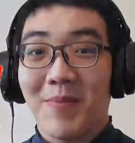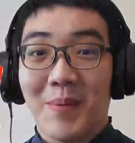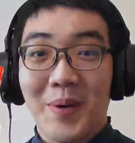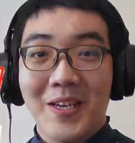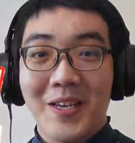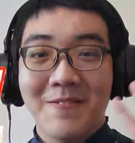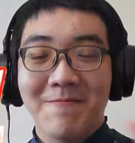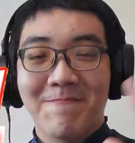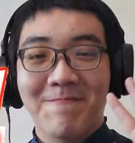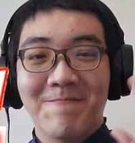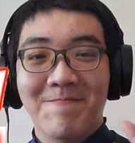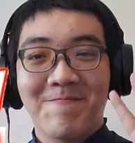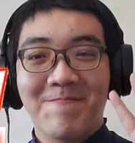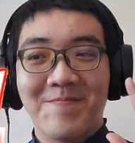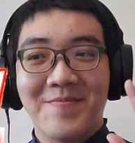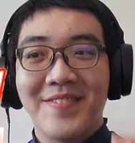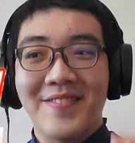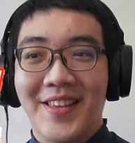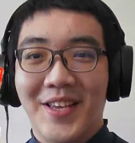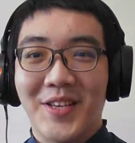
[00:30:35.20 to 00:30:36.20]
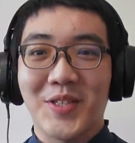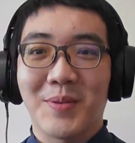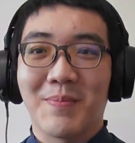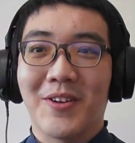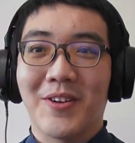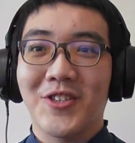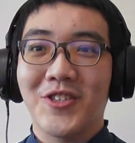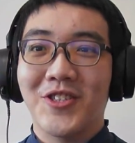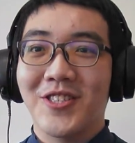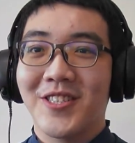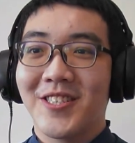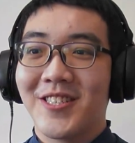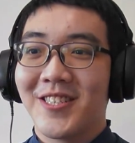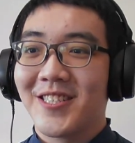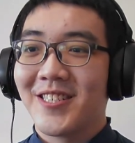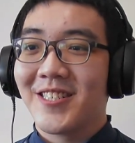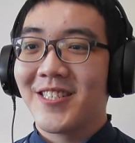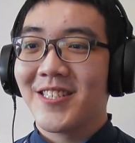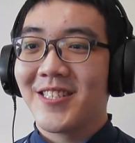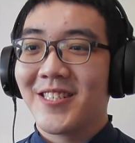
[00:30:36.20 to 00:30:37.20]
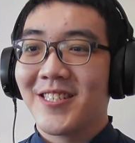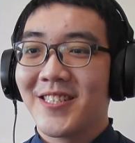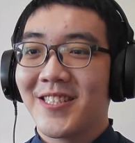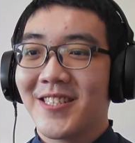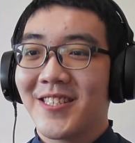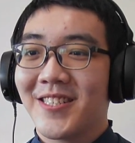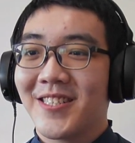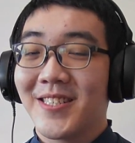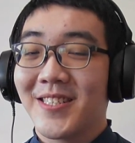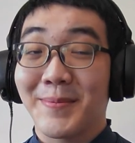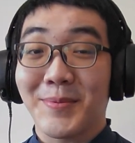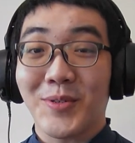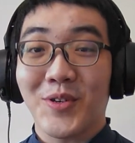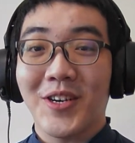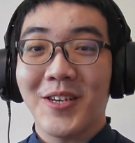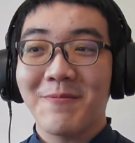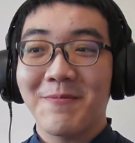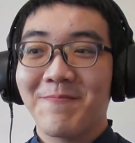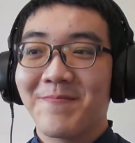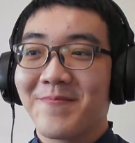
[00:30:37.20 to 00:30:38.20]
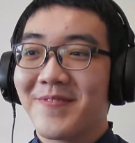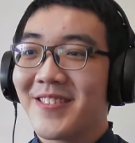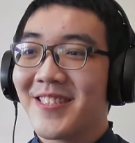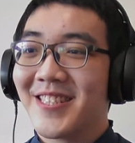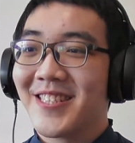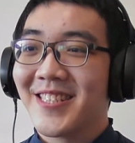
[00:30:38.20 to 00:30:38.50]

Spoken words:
Bye bye. Thank you so much. Subscribe.